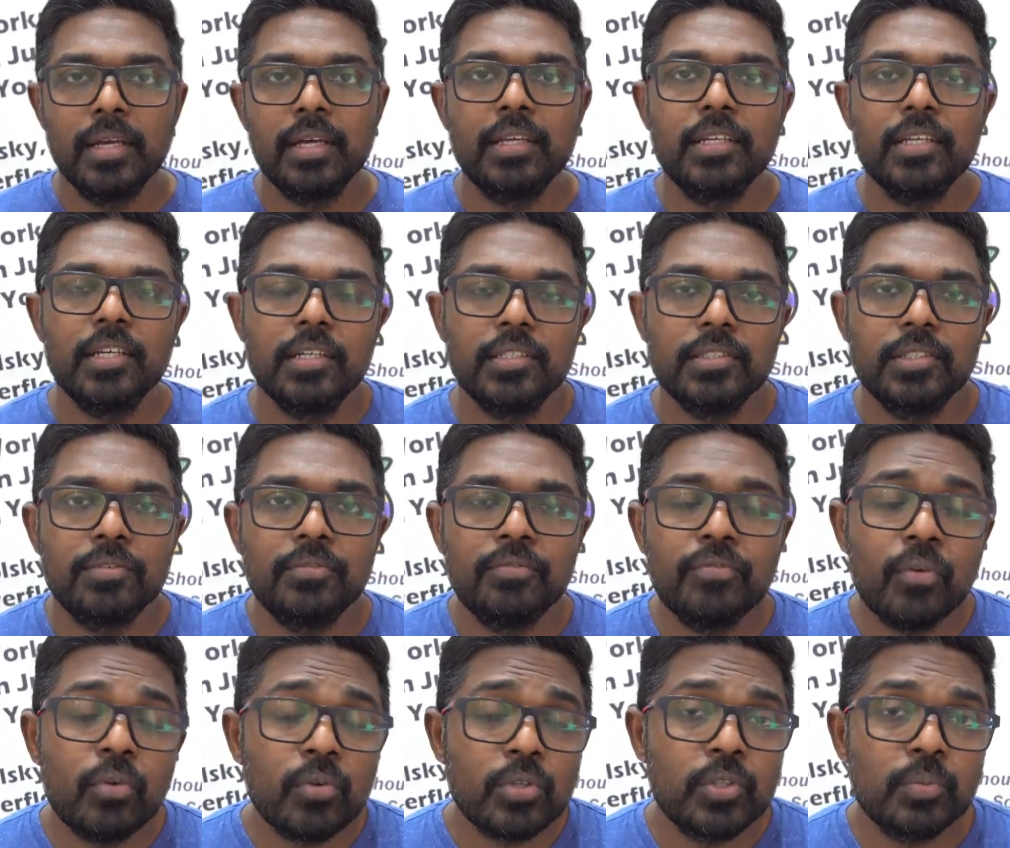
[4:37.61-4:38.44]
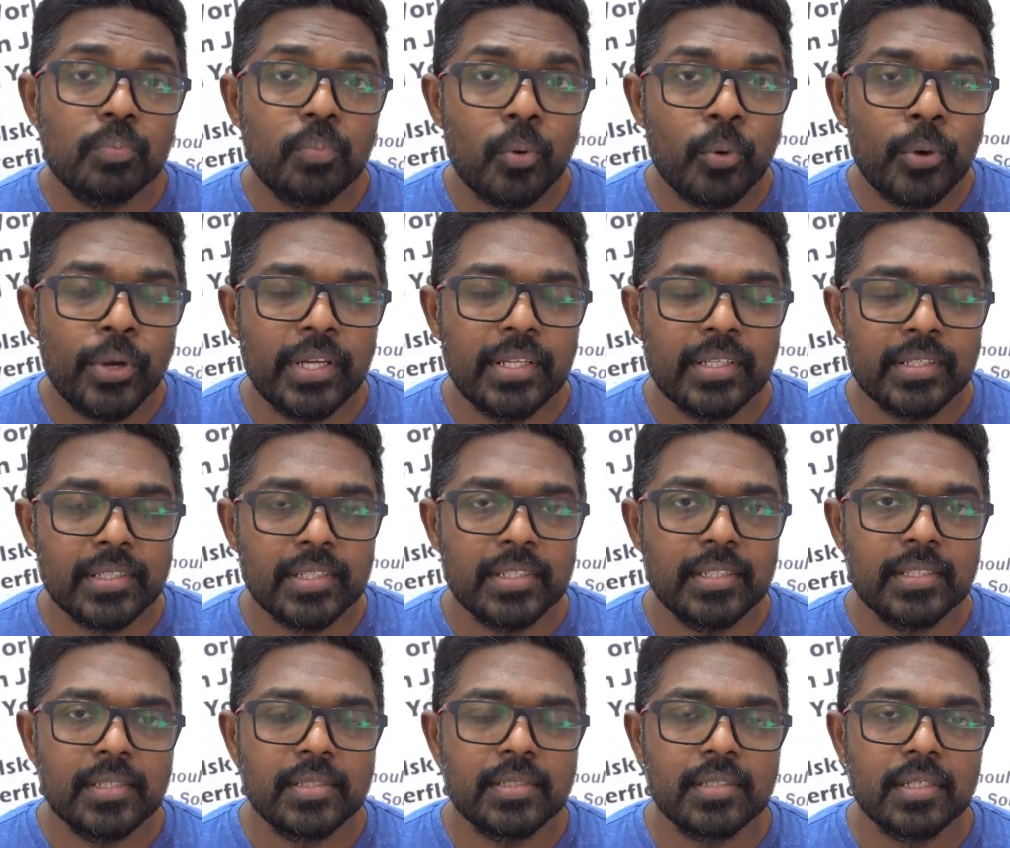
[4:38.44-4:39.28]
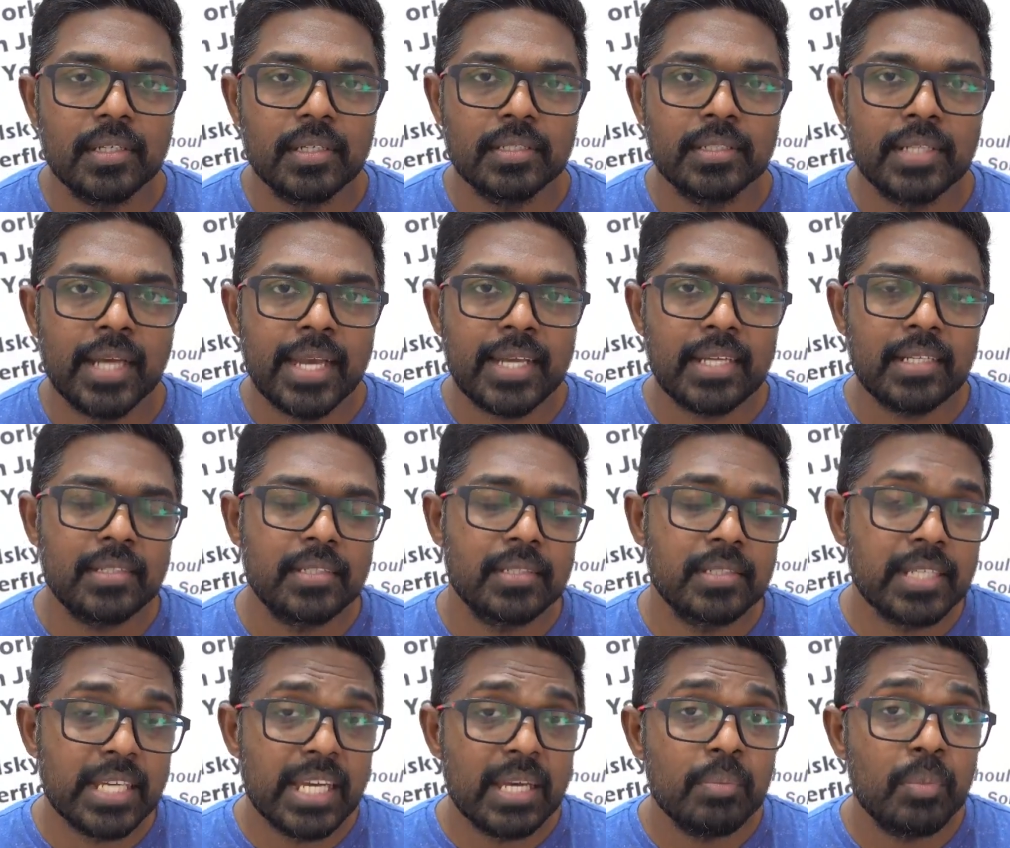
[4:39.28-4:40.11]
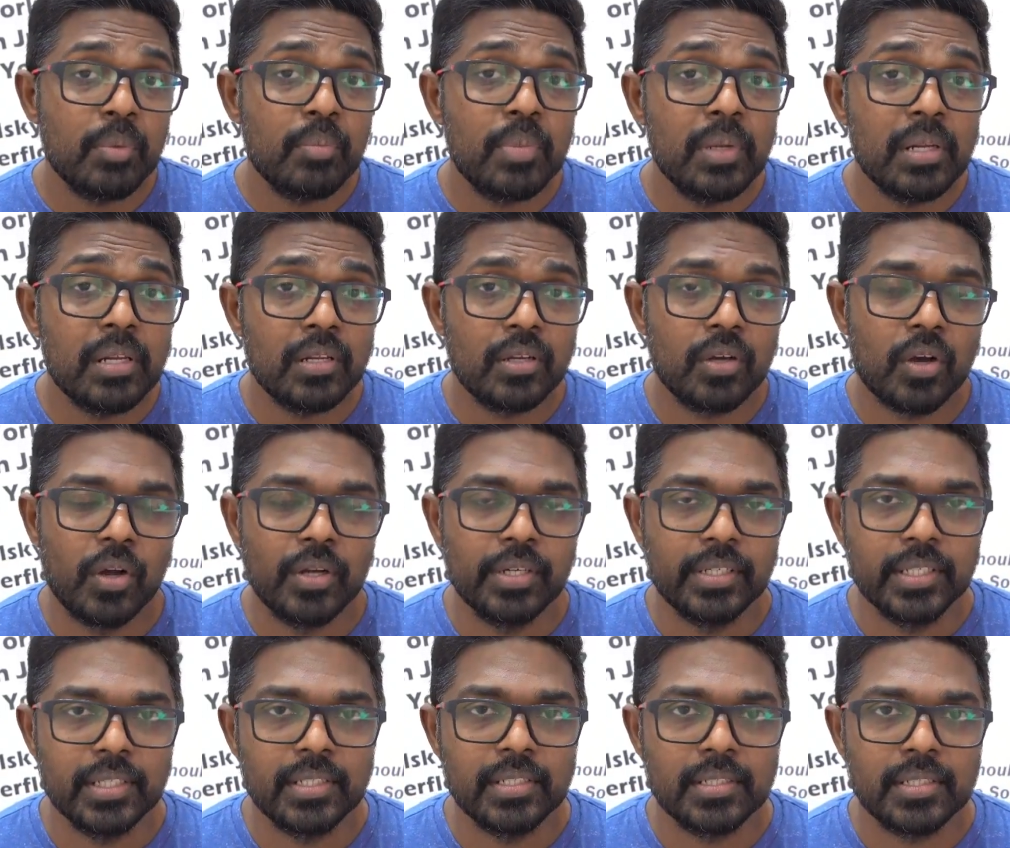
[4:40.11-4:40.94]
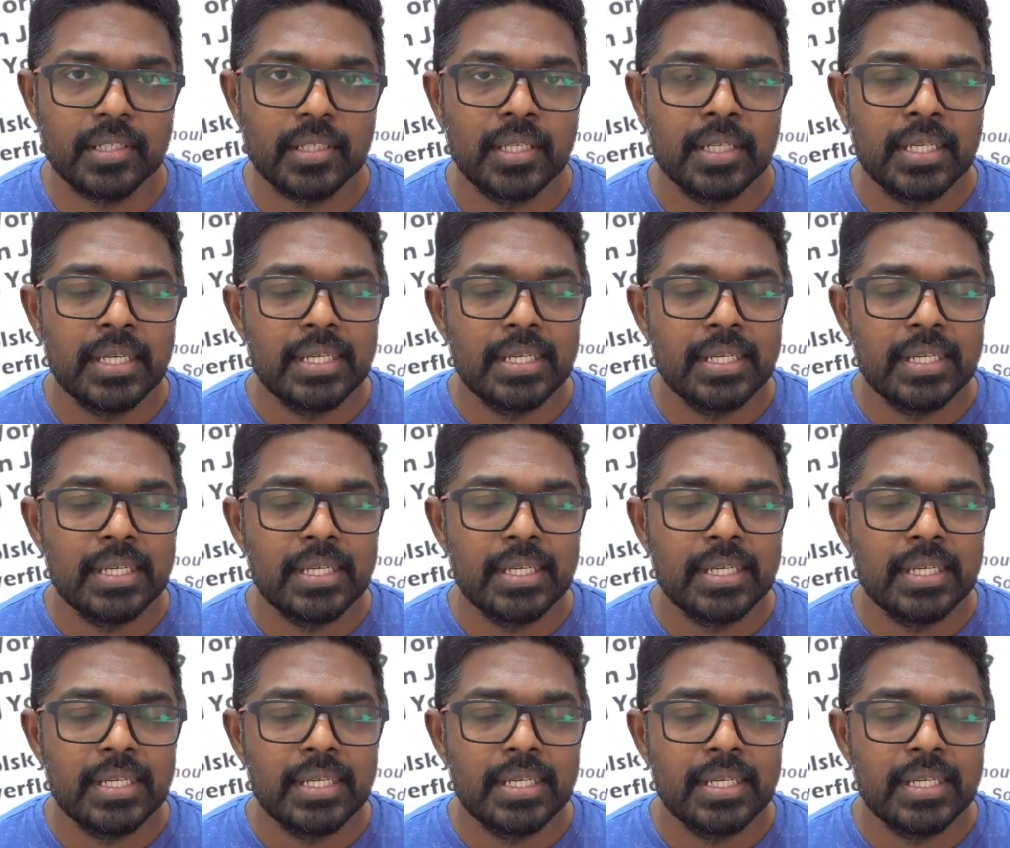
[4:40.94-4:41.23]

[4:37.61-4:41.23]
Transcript: Uh, the fourth point is write skimmable content.